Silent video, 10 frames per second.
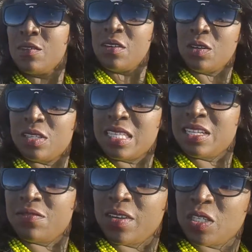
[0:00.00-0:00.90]
For those
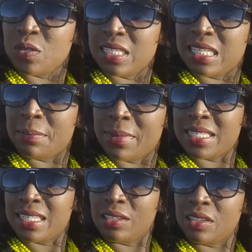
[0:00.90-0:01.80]
individuals that
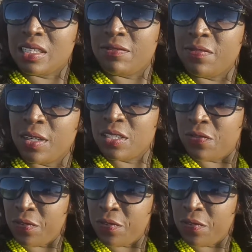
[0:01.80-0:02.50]
missed out on the first